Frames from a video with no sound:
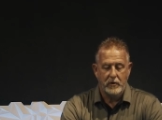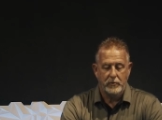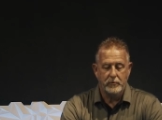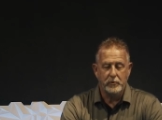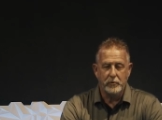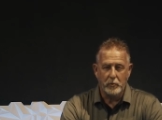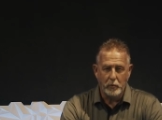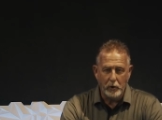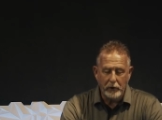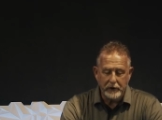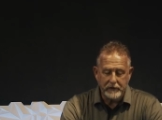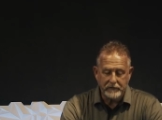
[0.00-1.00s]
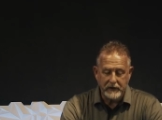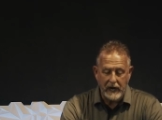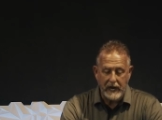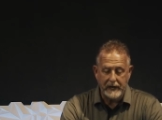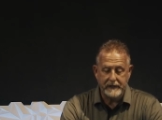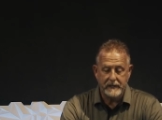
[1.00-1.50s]
through the Word of
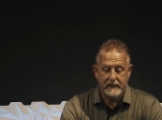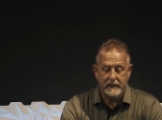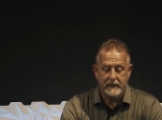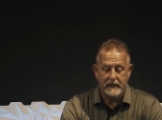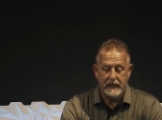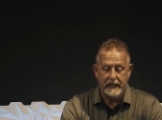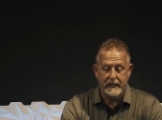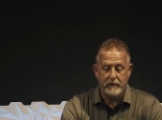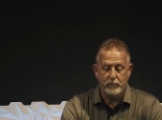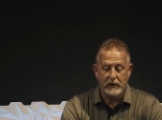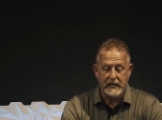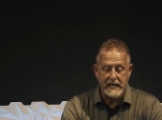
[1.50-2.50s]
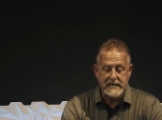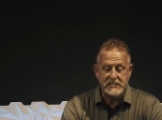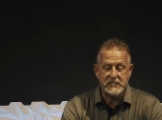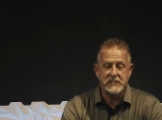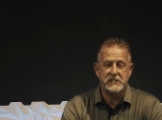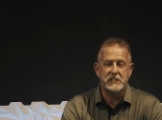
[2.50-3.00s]
God and in
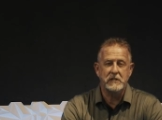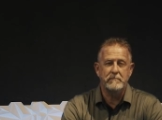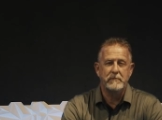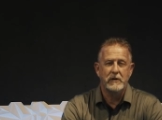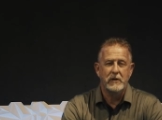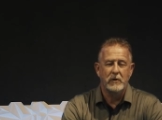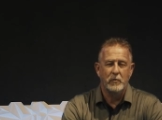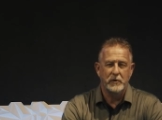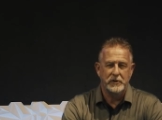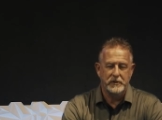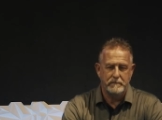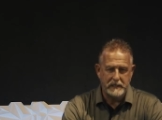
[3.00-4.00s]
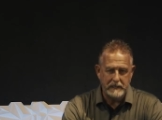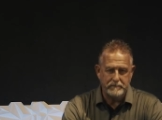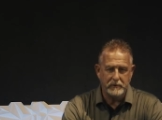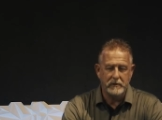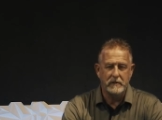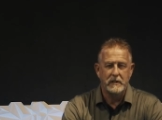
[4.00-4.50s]
relationship with the
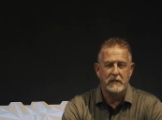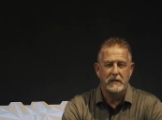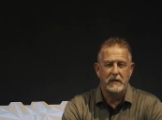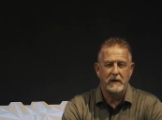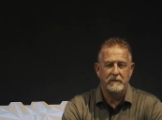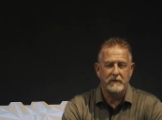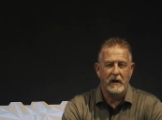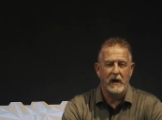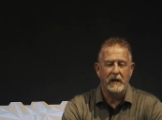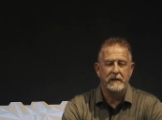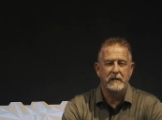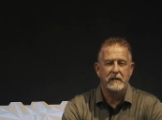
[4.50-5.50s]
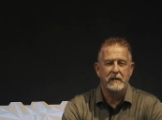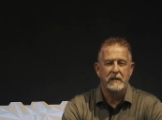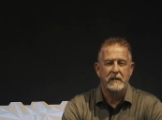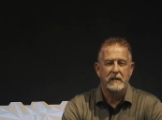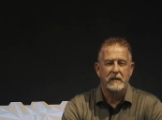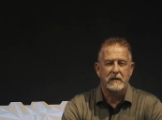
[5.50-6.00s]
people of God.
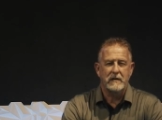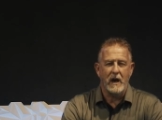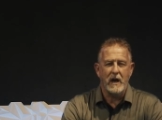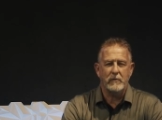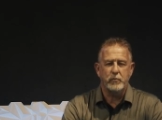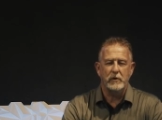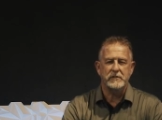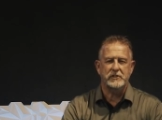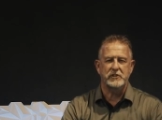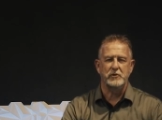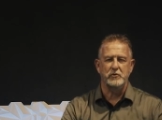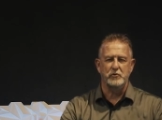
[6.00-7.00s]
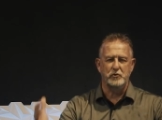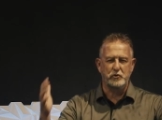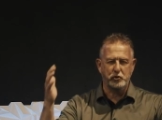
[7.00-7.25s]
God wants to